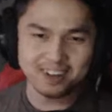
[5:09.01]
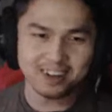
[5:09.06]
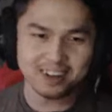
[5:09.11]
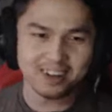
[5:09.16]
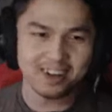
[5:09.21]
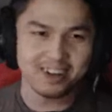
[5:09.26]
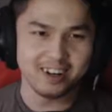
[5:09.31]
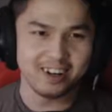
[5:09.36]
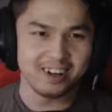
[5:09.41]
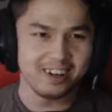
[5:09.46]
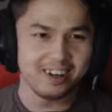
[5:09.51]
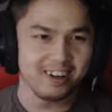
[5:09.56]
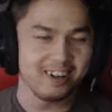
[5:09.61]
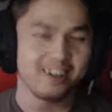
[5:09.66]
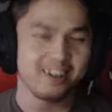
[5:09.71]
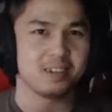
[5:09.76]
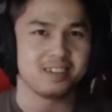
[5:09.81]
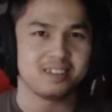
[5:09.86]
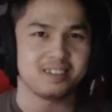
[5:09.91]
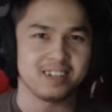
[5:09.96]
Uh,
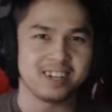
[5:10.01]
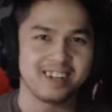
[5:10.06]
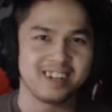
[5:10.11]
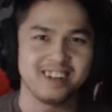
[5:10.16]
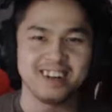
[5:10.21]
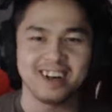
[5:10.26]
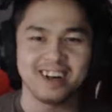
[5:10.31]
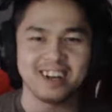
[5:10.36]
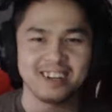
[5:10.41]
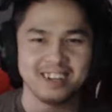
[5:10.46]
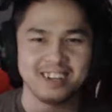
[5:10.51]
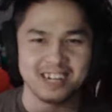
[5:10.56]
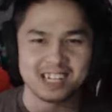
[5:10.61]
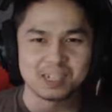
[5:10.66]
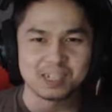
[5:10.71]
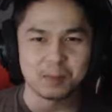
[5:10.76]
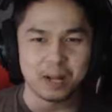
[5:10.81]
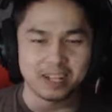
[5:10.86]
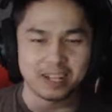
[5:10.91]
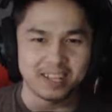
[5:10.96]
I didn't
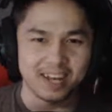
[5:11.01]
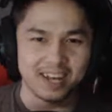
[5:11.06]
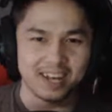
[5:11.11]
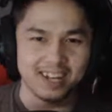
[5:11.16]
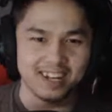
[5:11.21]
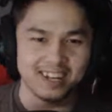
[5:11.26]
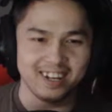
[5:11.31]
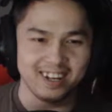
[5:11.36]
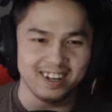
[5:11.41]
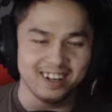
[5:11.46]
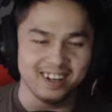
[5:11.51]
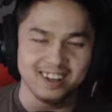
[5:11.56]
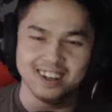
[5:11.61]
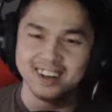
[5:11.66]
expect that.